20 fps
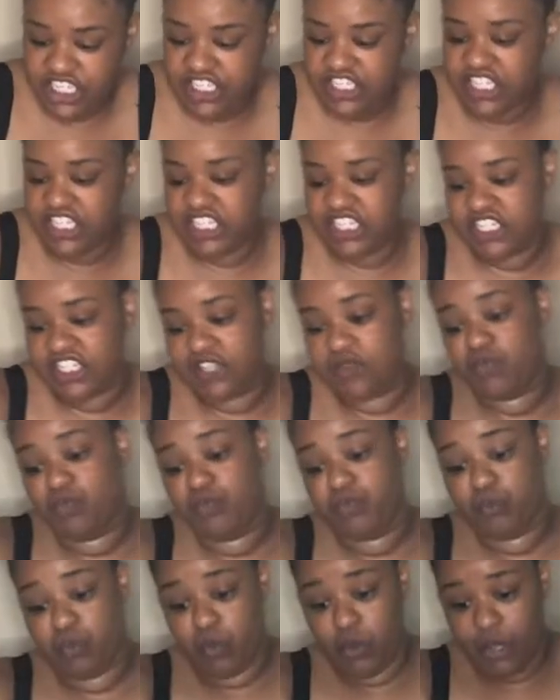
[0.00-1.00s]
This
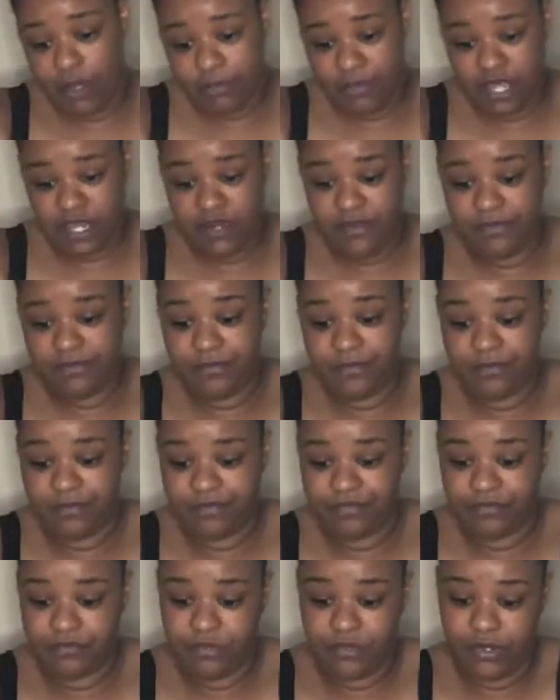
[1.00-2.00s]
woman,
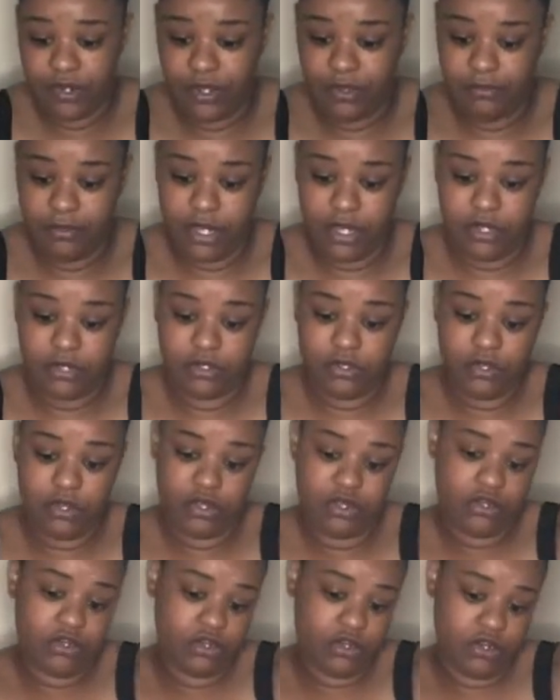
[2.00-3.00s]
I'm not gonna call
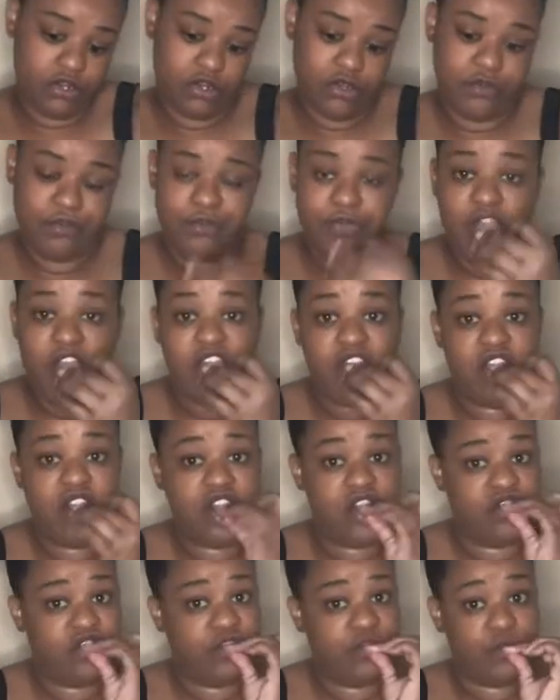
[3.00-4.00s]
her girl.
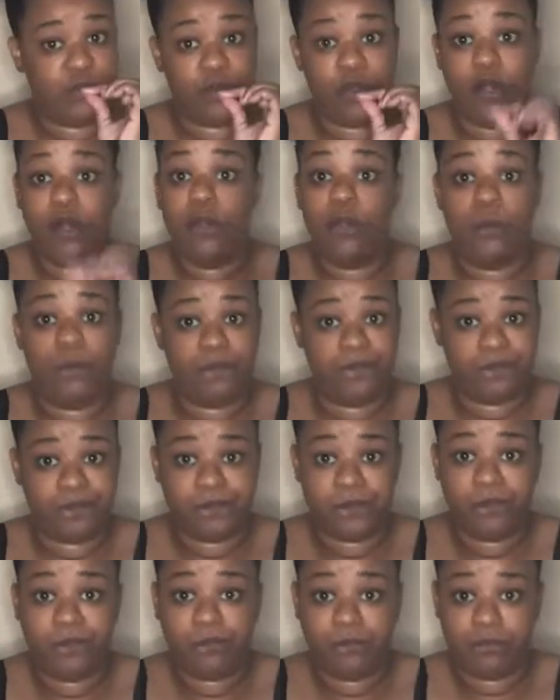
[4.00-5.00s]
She's a grown
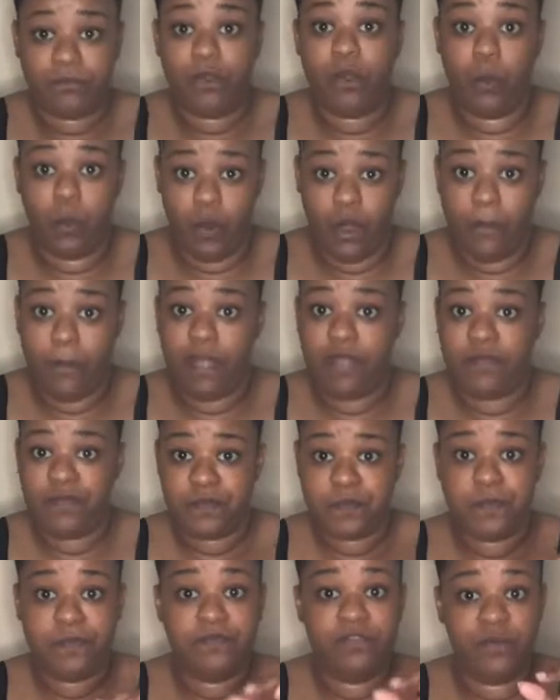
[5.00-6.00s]
woman
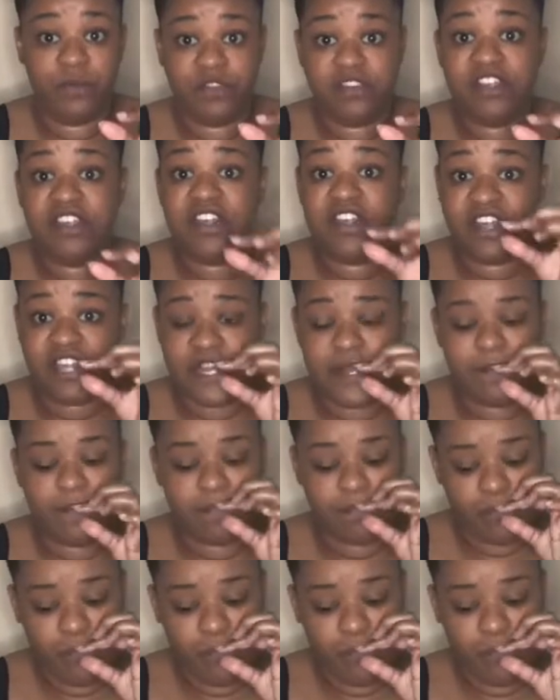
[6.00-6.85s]
with a kid.